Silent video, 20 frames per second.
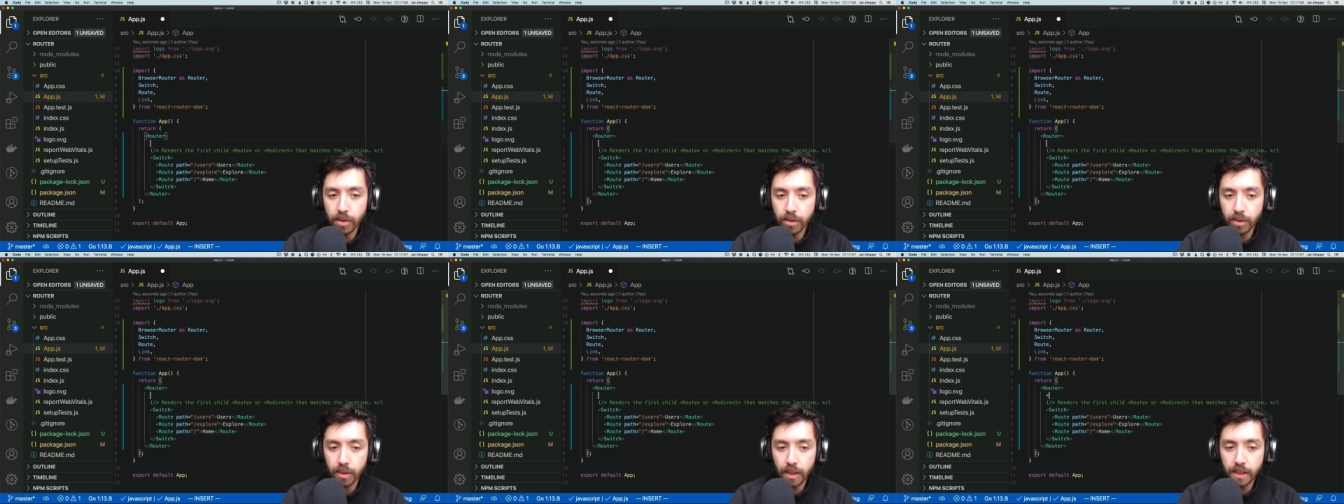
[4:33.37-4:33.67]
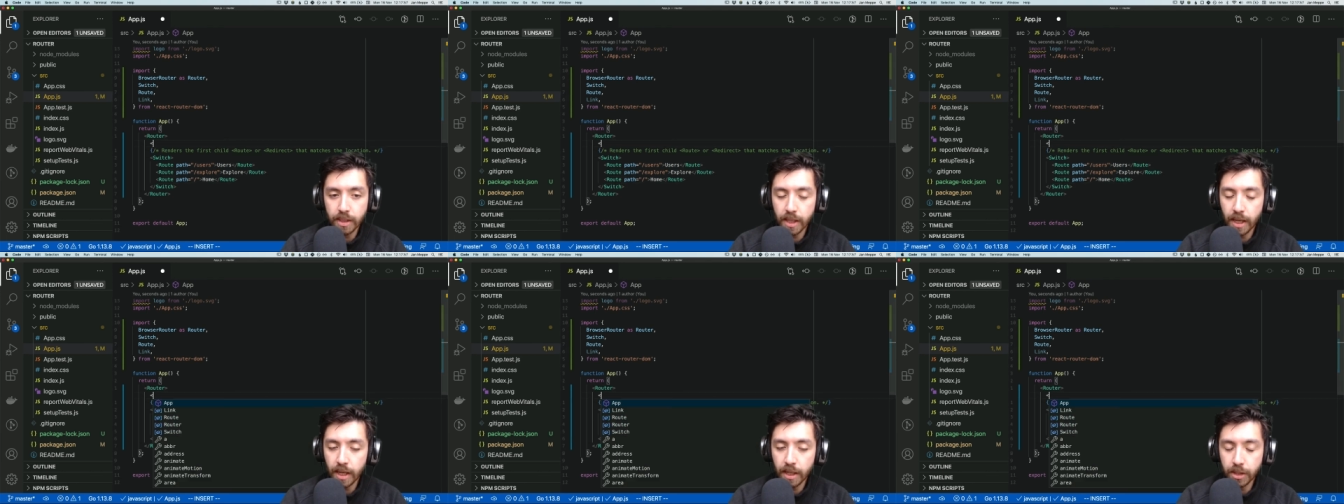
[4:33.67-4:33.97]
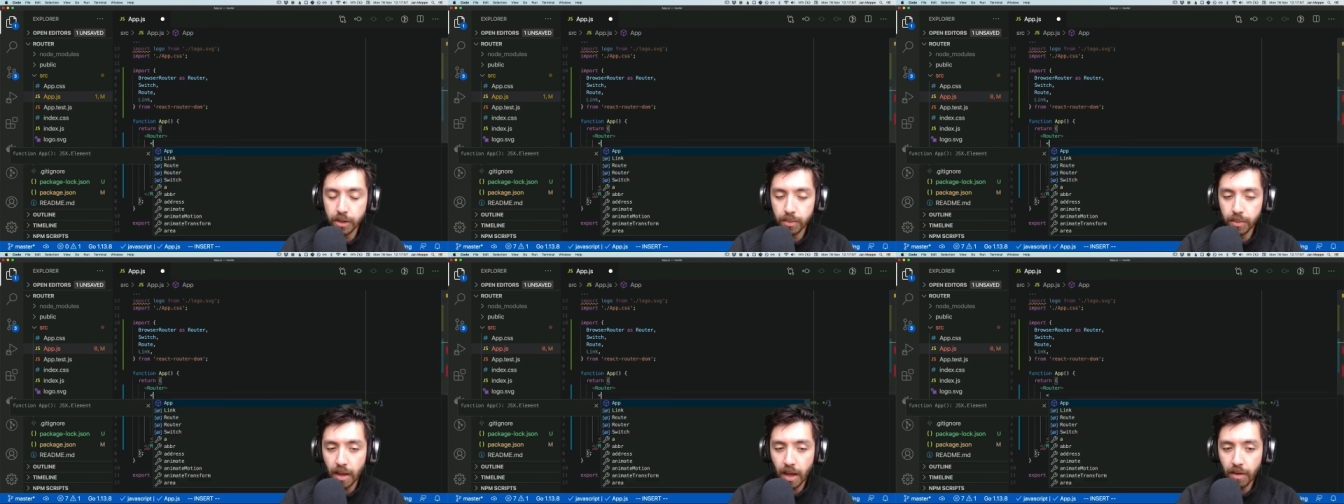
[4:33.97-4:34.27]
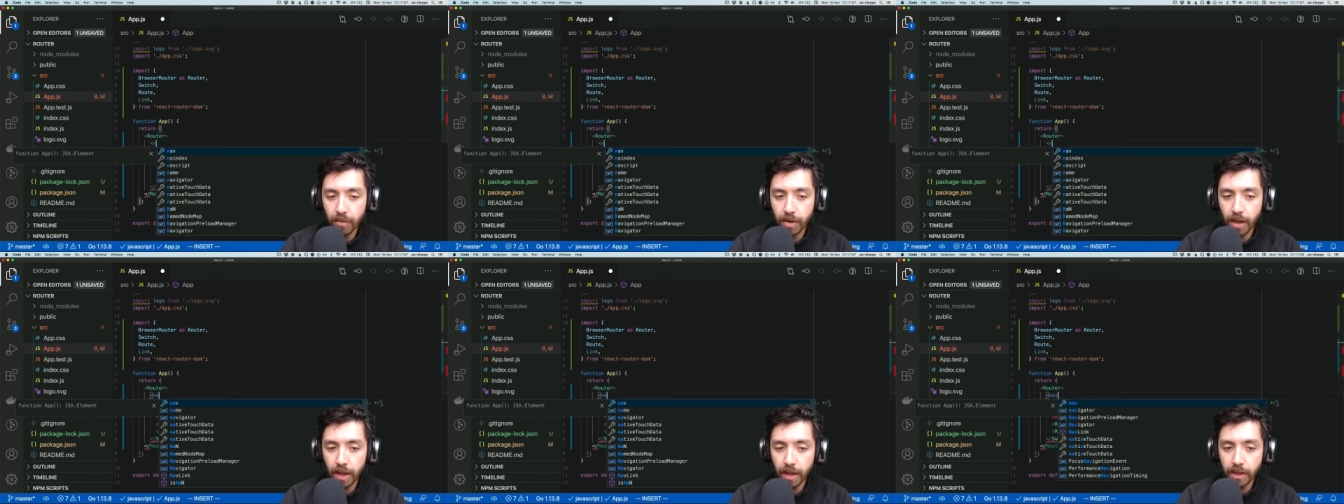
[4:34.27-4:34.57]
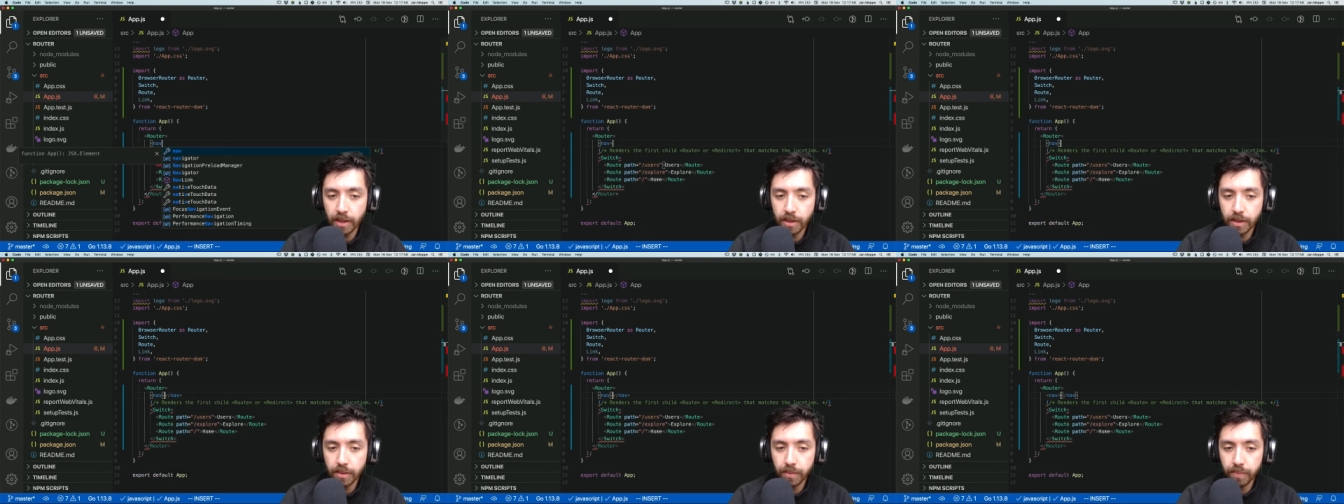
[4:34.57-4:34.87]
So let's add some nav
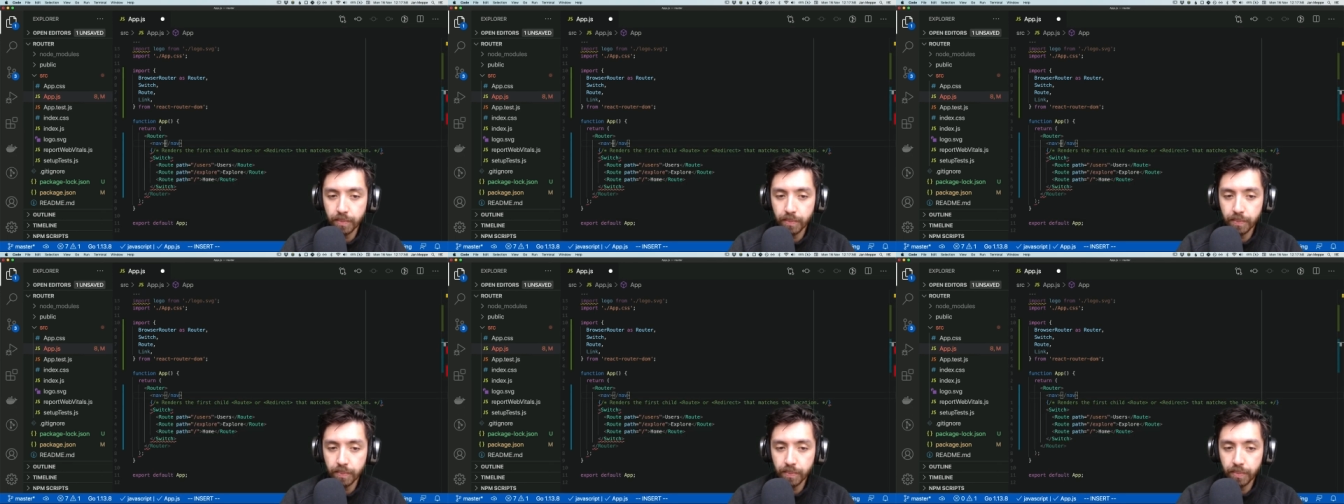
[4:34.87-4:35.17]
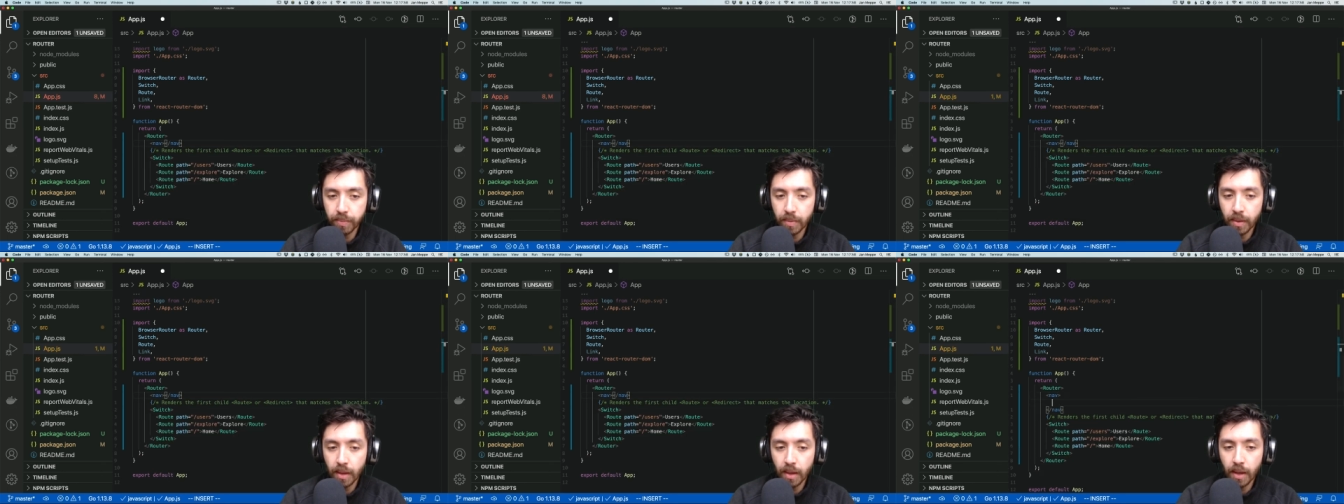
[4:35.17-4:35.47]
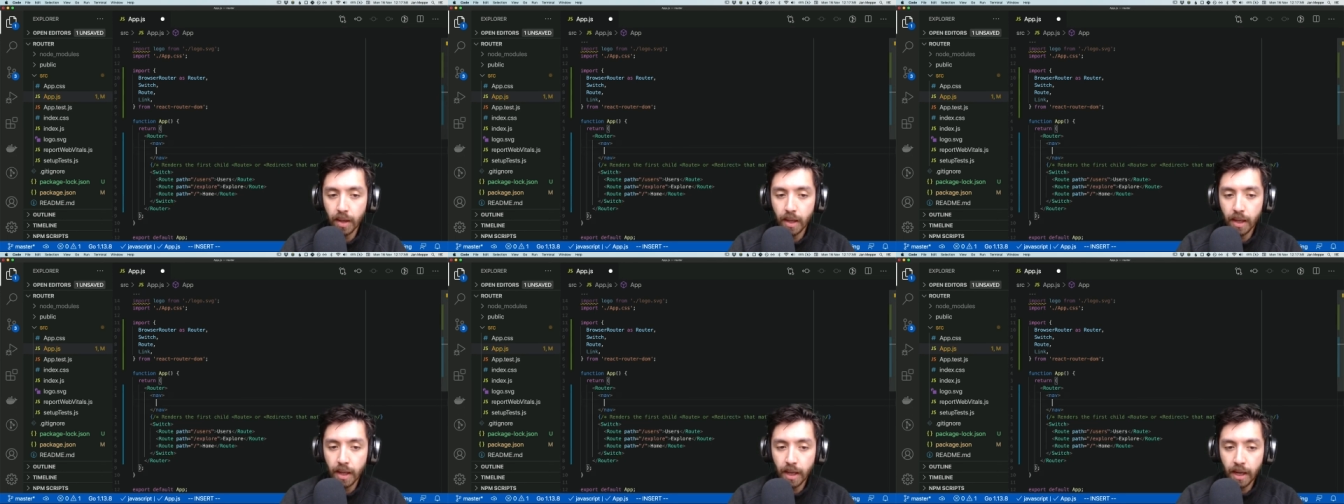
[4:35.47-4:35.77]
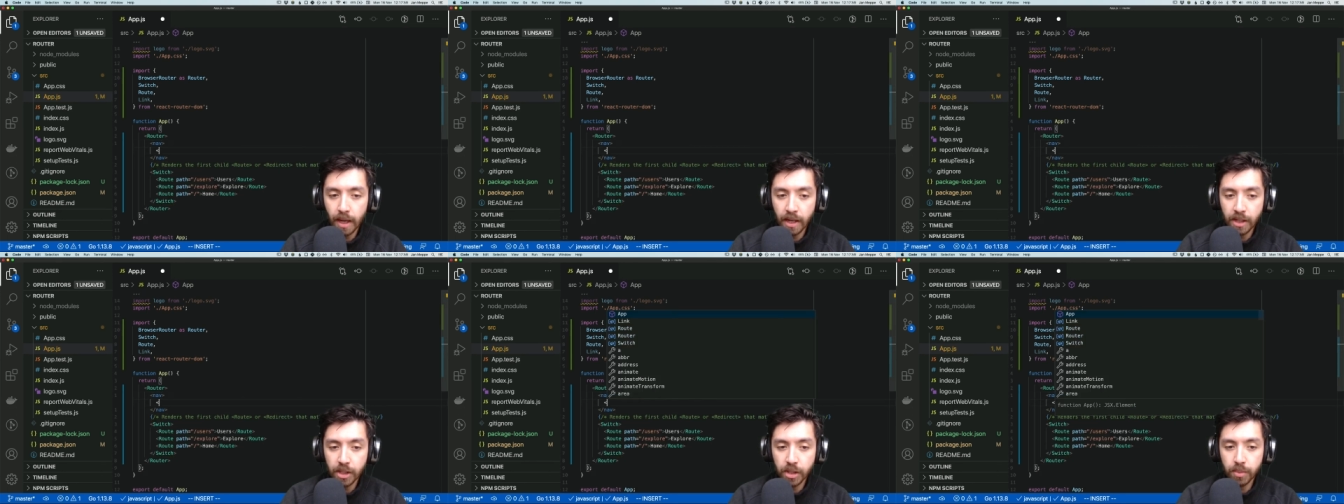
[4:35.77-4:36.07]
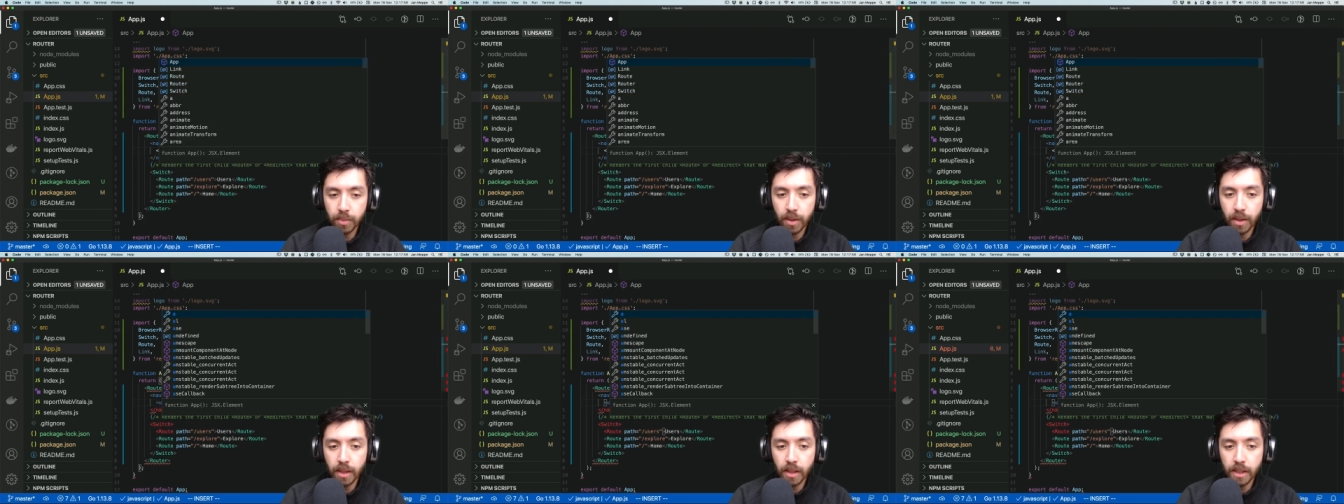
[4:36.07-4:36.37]
tags and
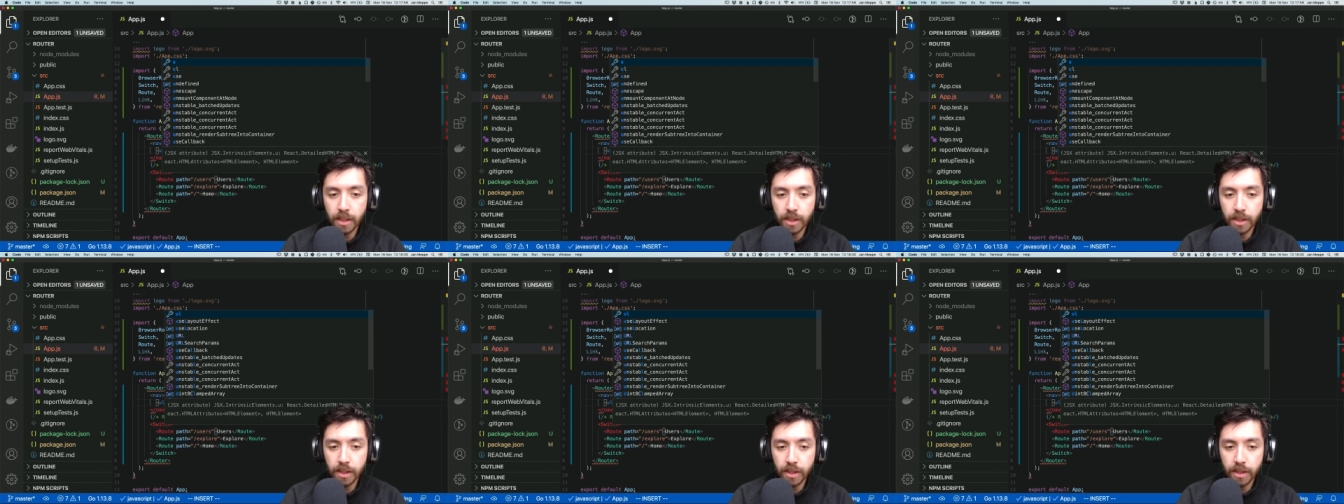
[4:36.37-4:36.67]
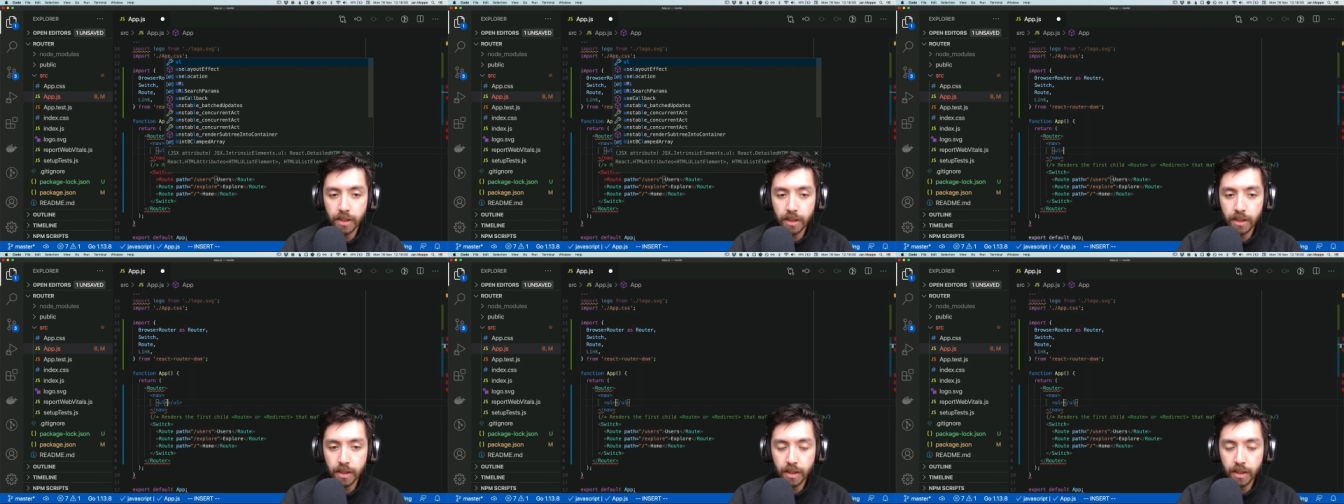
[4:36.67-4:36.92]
some unlisted